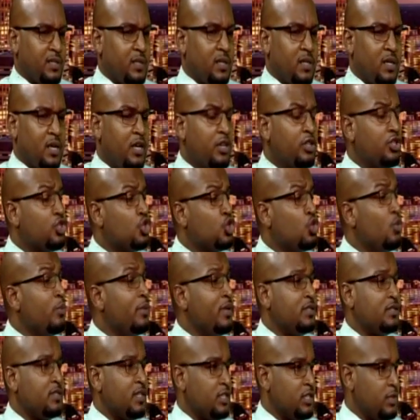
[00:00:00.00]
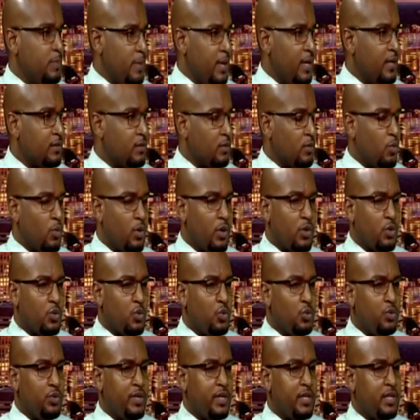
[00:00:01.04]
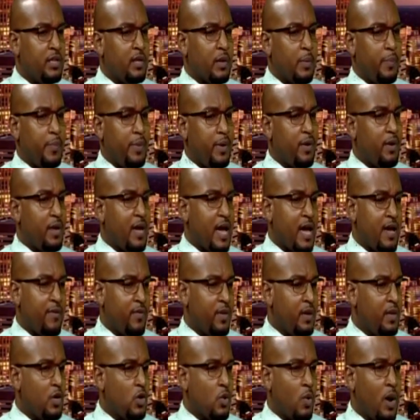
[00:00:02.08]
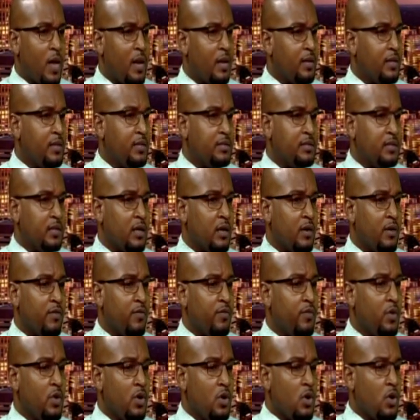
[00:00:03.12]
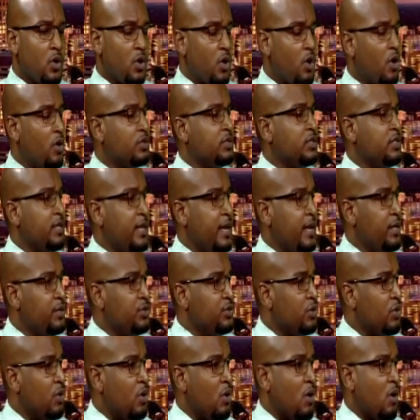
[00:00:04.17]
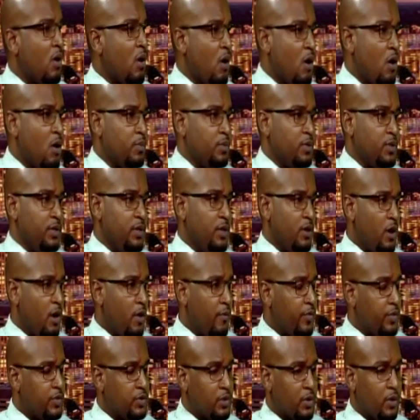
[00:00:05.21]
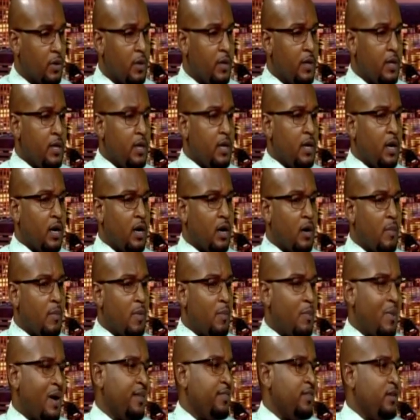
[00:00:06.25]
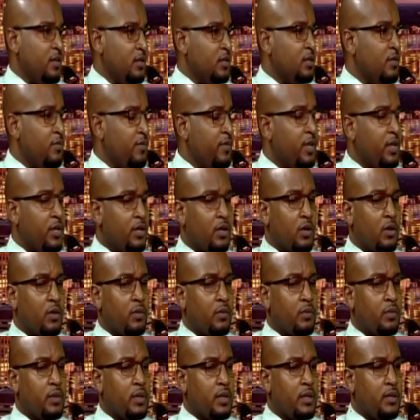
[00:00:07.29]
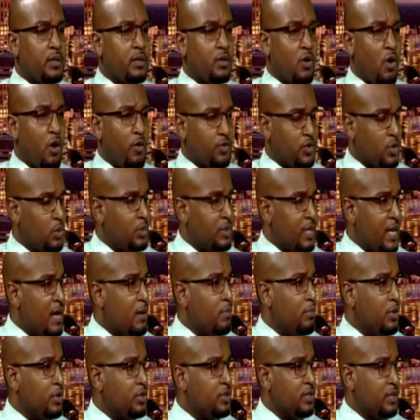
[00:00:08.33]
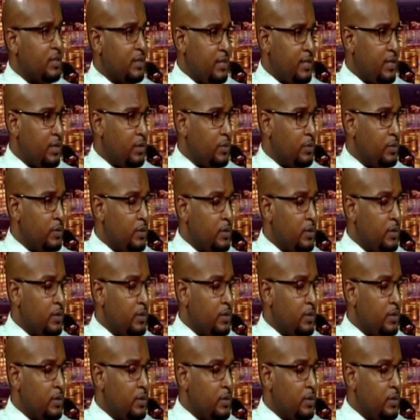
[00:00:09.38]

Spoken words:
unassuming suspect, one who didn't appear to have any qualities of causing danger or harm to the officer. But by the end of the video, the officer was ambushed and killed.